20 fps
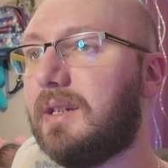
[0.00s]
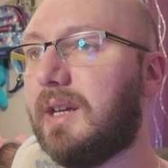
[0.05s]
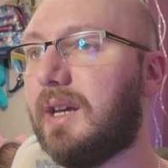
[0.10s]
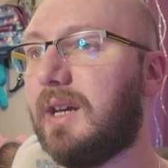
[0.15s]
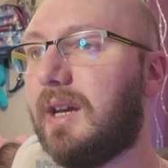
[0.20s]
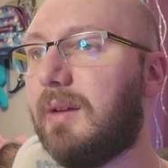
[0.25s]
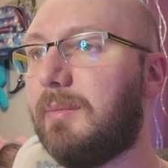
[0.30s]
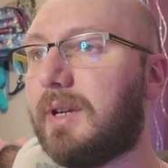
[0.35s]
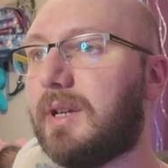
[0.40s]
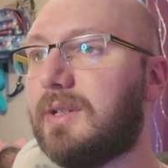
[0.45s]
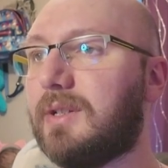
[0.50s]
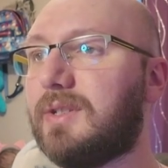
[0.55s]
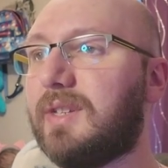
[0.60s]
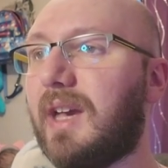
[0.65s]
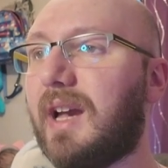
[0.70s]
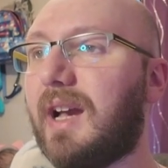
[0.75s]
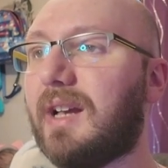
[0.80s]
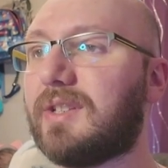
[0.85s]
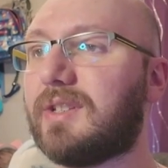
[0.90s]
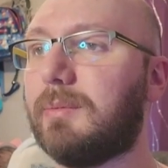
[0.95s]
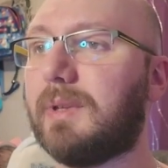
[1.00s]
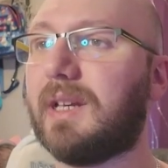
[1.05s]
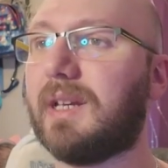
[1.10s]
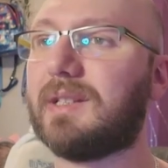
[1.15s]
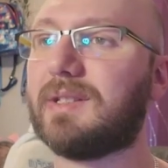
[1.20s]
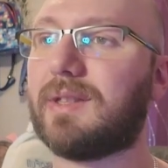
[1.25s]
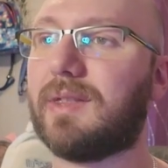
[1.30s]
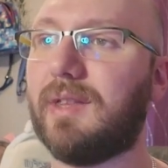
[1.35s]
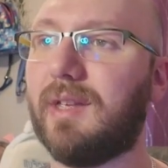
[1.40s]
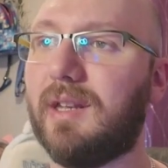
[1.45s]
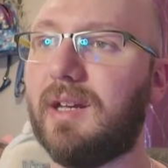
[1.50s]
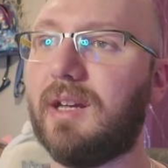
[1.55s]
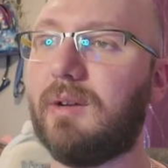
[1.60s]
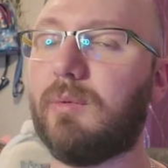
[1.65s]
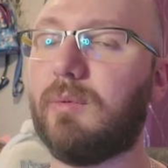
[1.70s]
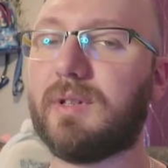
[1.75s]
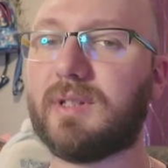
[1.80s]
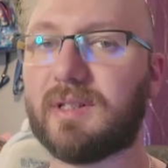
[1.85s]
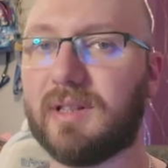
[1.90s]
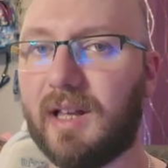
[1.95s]
Because yeah, as something gets thinner, it
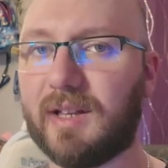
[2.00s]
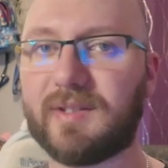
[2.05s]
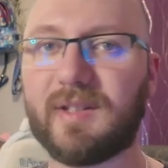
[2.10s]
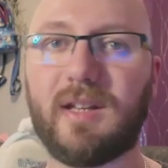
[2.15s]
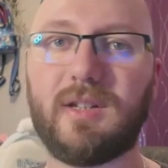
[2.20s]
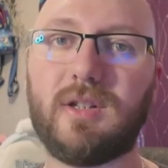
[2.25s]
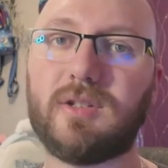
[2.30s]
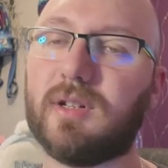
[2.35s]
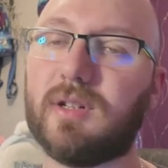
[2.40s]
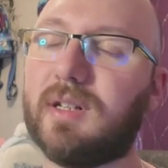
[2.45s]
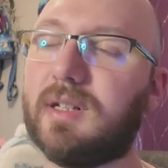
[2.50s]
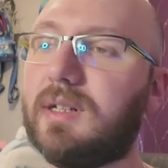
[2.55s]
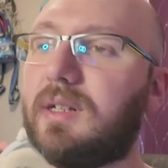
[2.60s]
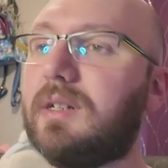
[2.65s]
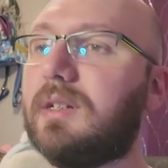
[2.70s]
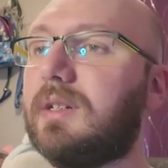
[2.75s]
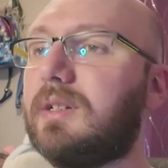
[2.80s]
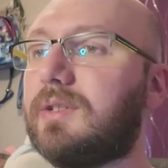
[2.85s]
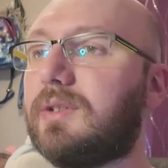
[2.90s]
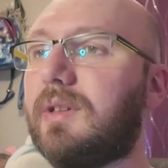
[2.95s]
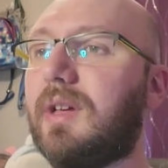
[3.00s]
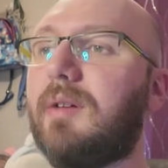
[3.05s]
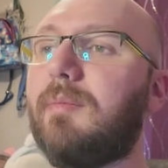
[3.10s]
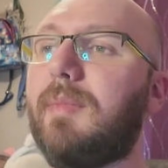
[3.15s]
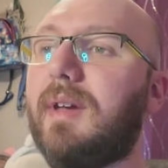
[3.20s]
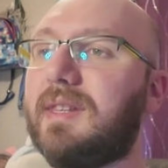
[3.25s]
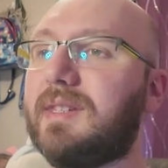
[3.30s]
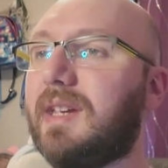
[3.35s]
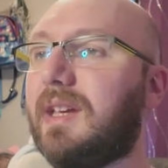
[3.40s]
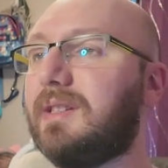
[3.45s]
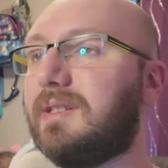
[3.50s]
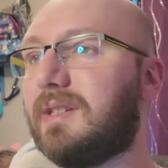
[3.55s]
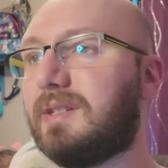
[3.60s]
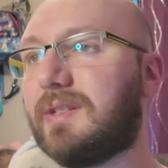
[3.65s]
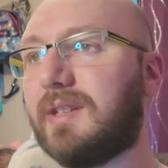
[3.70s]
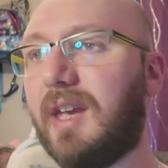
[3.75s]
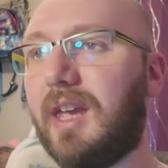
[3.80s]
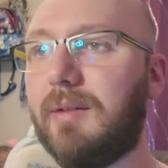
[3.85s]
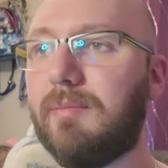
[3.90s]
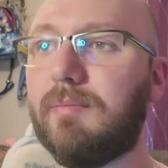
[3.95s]
wants less edges on it so that it maintains the
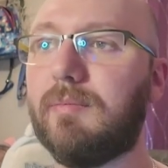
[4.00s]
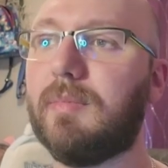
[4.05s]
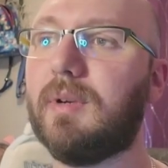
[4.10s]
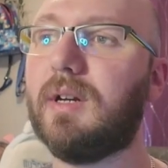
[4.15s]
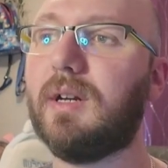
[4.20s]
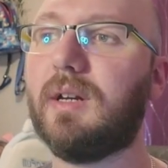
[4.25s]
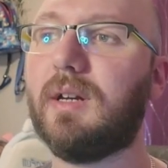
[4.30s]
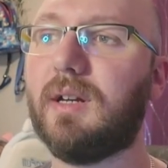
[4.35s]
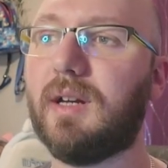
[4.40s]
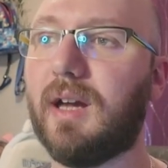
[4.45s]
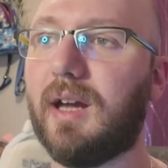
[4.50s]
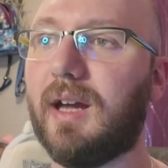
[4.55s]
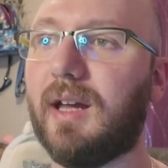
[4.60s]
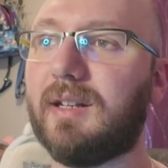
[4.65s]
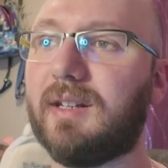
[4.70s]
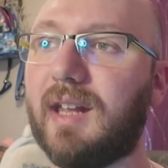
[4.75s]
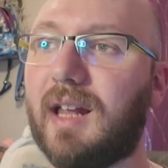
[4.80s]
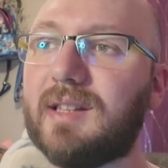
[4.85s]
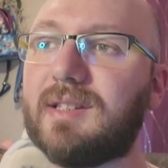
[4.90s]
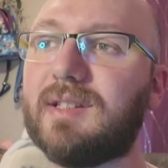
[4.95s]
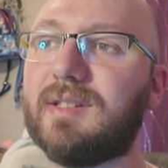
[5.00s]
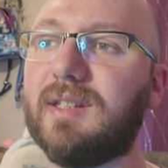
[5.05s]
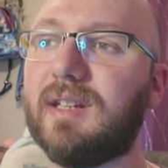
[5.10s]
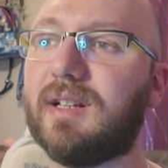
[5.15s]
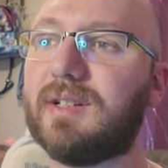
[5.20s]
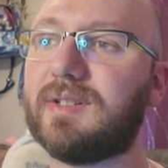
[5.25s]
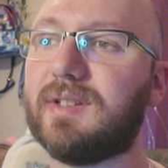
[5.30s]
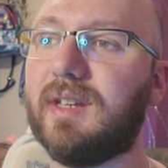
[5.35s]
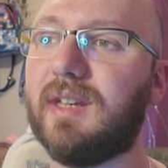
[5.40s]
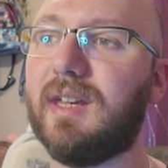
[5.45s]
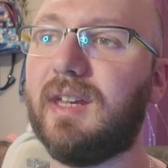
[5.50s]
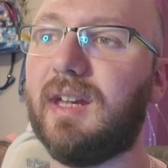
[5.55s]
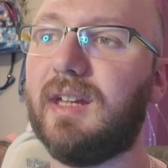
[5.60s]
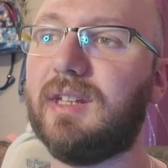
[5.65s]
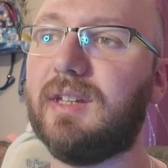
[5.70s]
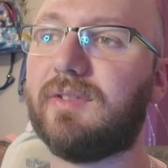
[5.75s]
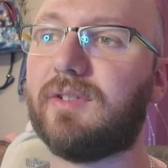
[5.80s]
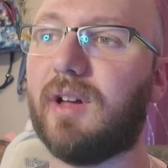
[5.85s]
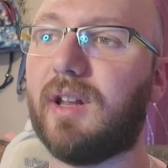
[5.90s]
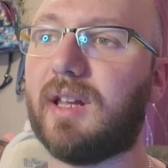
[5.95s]
same density. Because see here,
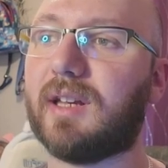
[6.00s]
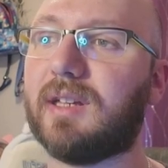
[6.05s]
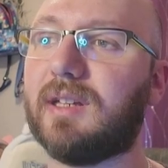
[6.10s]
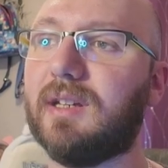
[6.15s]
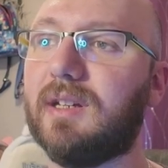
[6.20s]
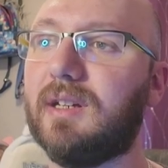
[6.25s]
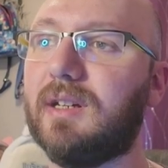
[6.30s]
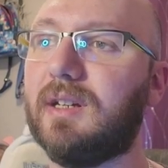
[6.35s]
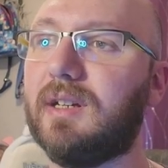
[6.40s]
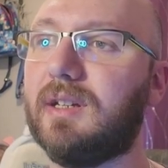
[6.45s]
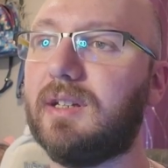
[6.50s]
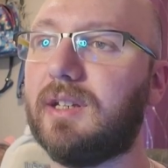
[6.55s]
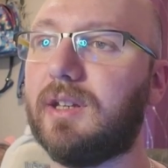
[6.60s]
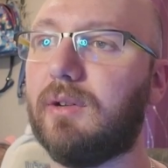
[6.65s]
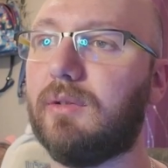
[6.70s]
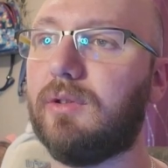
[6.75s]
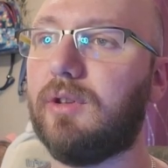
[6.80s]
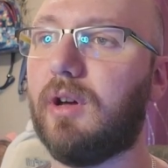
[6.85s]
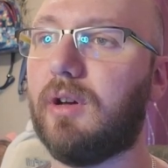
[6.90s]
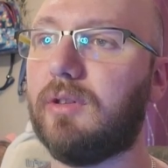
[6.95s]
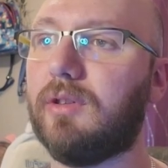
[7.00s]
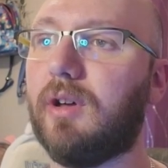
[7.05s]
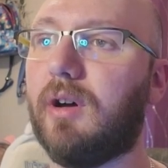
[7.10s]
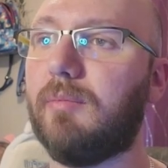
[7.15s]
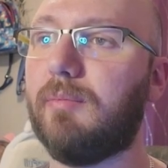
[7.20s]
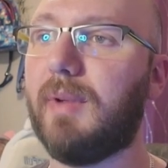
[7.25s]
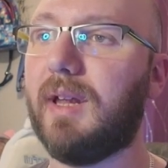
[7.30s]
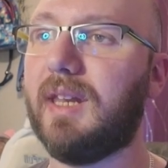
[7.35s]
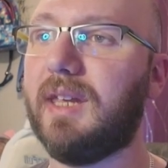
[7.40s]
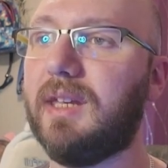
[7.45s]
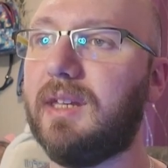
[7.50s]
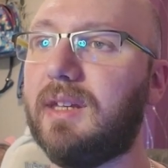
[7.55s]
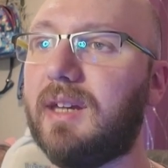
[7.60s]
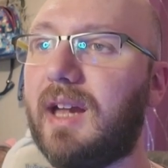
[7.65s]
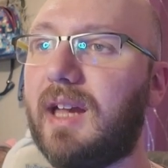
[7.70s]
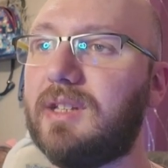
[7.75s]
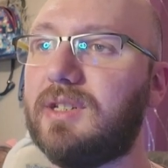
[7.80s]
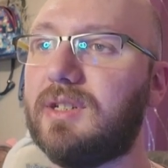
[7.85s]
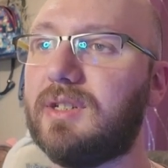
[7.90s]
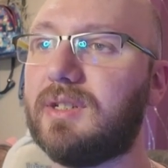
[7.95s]
you've got like, you know, not many
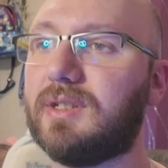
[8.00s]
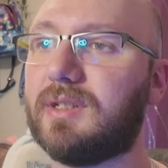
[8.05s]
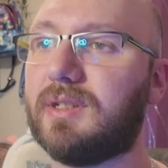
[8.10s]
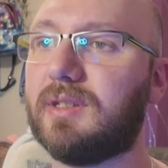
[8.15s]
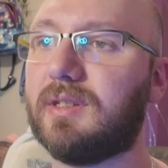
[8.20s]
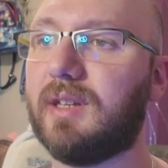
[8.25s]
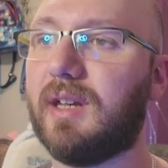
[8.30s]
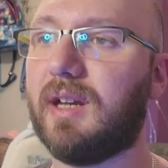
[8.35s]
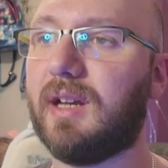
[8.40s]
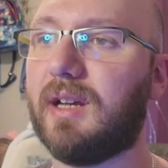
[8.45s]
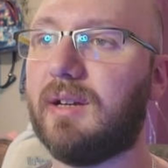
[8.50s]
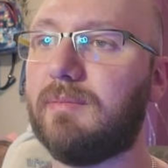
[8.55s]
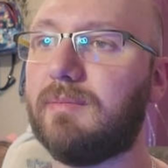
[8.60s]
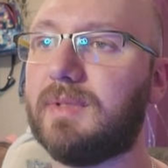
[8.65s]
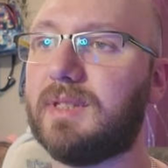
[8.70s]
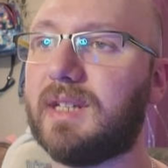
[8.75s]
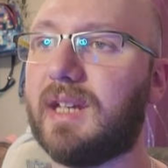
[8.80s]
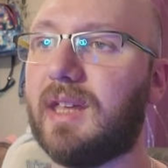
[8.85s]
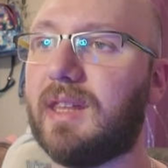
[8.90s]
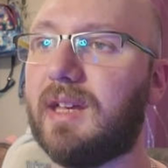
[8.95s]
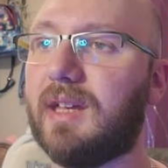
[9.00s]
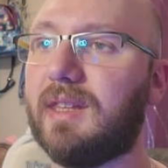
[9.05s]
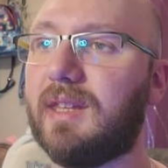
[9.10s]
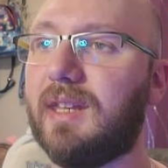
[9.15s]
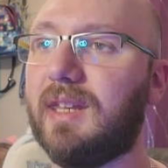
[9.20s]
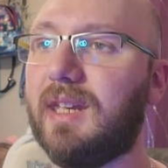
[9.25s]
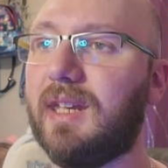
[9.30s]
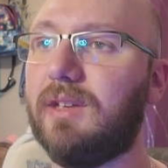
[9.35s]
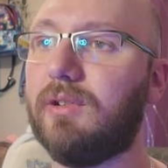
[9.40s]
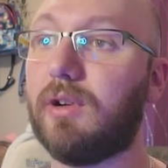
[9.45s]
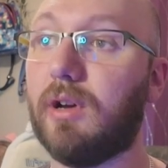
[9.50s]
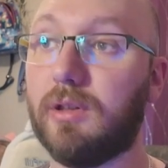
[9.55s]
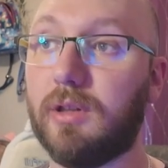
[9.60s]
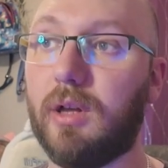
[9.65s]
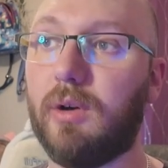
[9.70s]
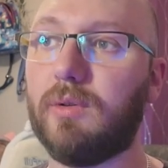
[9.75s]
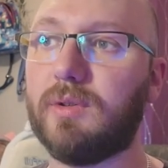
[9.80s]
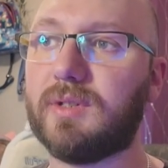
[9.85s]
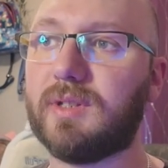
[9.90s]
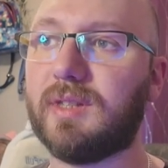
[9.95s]
edges together, and then here you've got
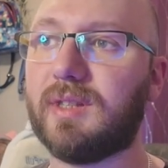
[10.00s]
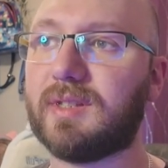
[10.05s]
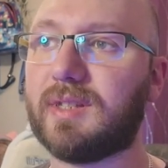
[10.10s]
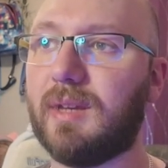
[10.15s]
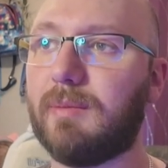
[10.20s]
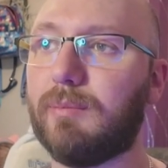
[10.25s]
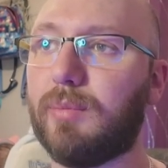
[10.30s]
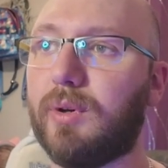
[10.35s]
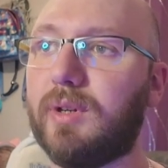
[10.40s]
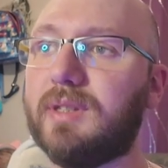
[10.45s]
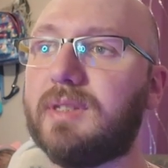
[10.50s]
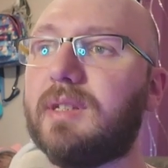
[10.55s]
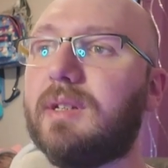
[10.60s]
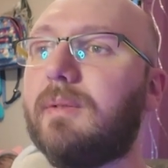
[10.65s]
loads at the same point.